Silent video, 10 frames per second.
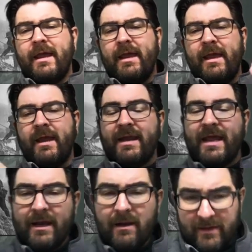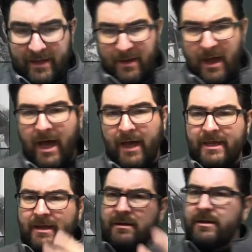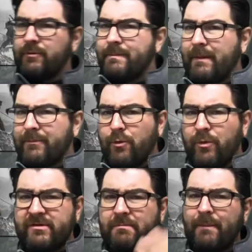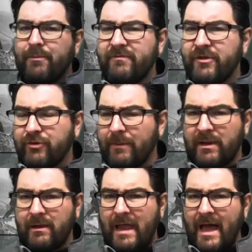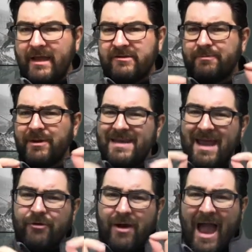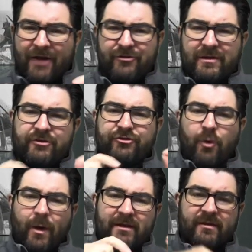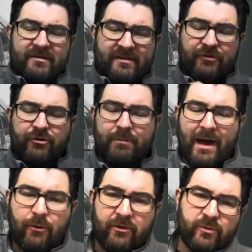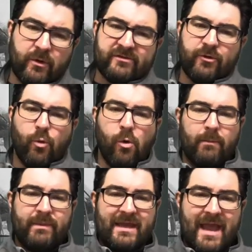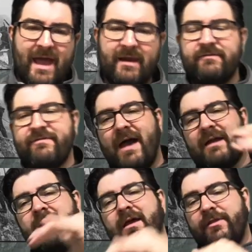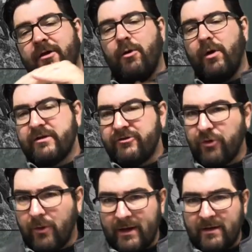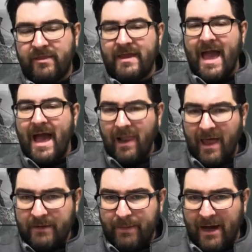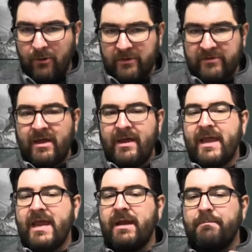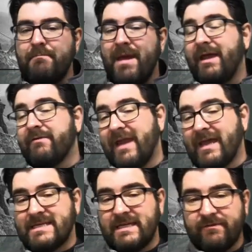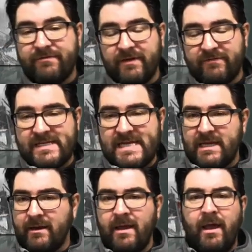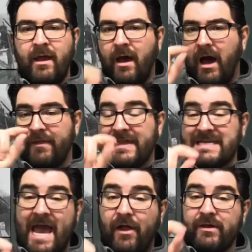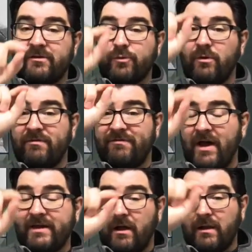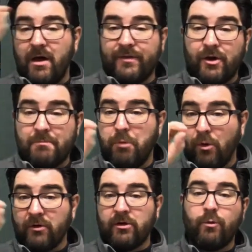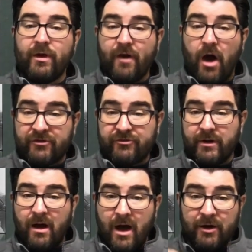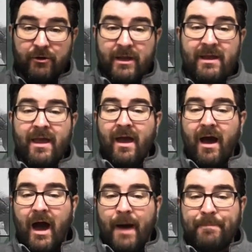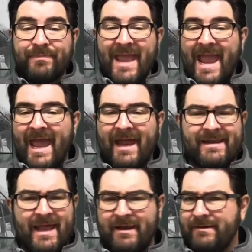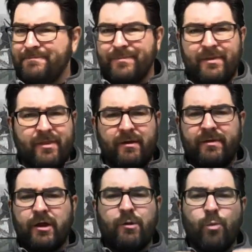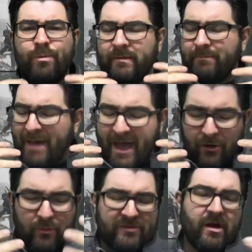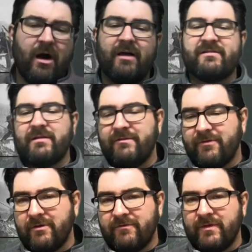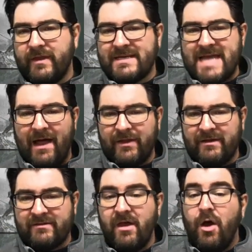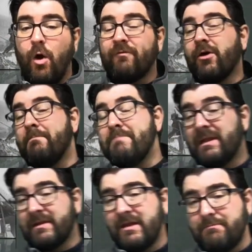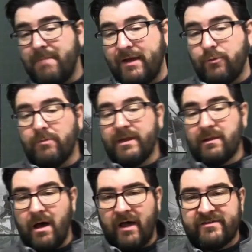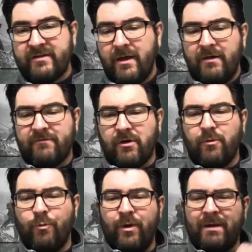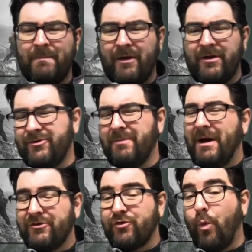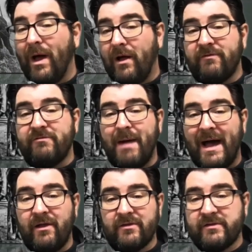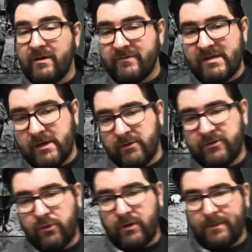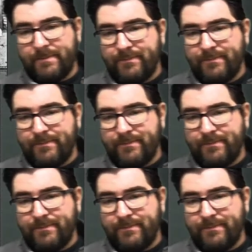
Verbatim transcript: in Italy. Uh, Italy, remember, was a member of the Triple Alliance, but never actually joined the Central Powers once the war began. In fact, they're going to join the Allied powers in May of 1915. Uh, the Italians will fight along their border with Austria-Hungary, um, and and the, the, the battle was costly for for the Italians. Over a million men will be lost for what amounted to about 12 miles of territory